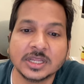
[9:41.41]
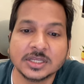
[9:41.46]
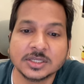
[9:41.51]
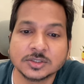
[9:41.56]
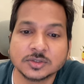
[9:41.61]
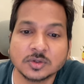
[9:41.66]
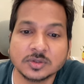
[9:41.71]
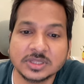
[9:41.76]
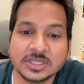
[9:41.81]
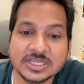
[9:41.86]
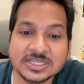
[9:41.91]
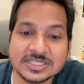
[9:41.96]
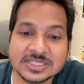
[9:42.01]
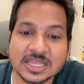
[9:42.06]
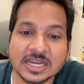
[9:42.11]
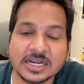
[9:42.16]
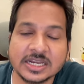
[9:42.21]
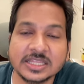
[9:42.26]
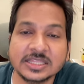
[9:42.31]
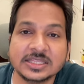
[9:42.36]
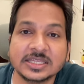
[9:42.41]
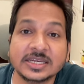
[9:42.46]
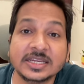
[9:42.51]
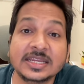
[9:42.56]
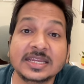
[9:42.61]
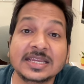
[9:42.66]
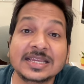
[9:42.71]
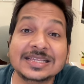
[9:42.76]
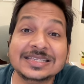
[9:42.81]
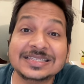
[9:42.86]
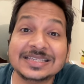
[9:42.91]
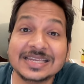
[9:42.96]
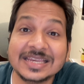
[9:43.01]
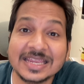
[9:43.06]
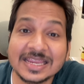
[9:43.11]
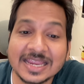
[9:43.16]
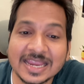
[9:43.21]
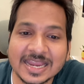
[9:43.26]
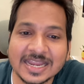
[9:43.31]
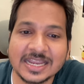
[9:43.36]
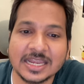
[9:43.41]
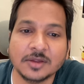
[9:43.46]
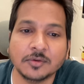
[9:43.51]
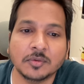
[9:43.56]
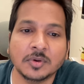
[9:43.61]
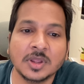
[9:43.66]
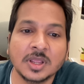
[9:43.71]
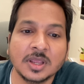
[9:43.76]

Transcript: So this 33 is negative.